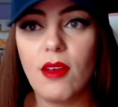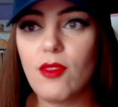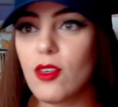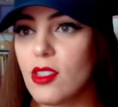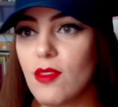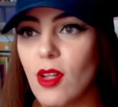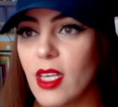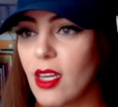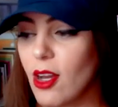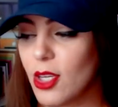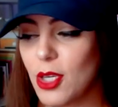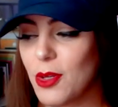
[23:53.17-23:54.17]
first of all, he
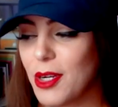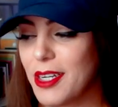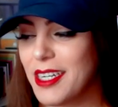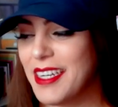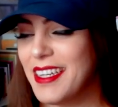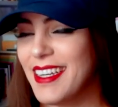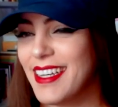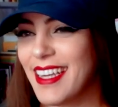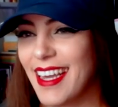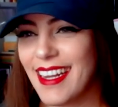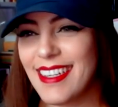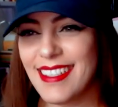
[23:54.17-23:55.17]
got cuter.
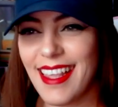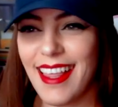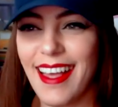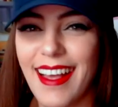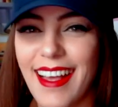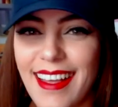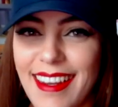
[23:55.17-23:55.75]
Can I say that?